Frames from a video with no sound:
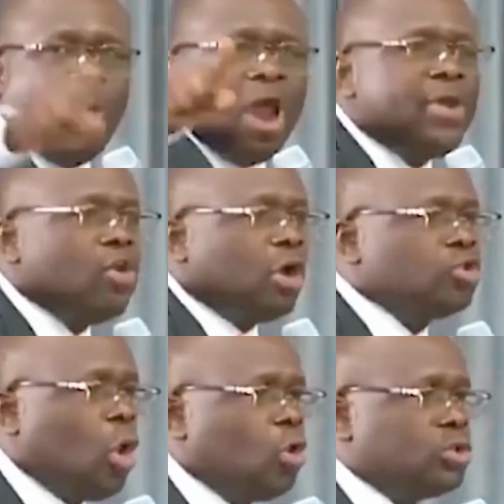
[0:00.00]
why were
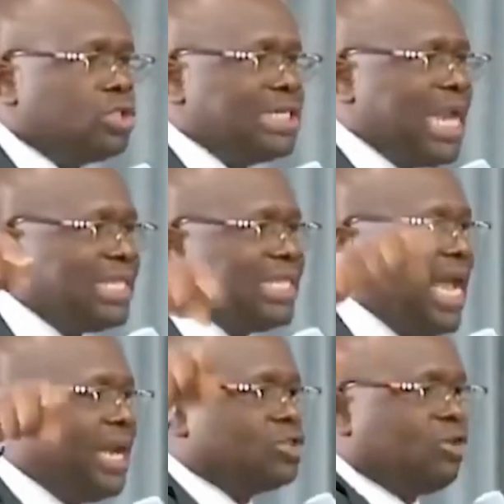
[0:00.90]
we not told
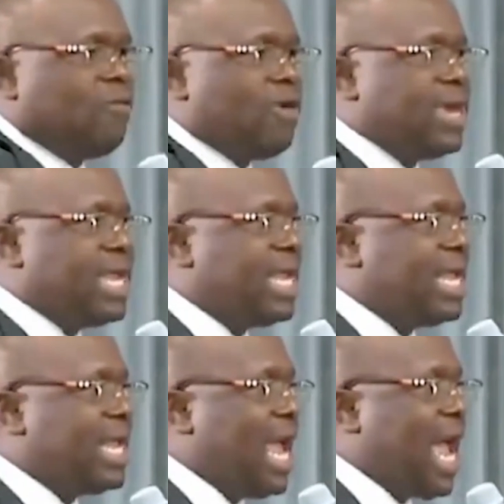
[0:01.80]
that Esofori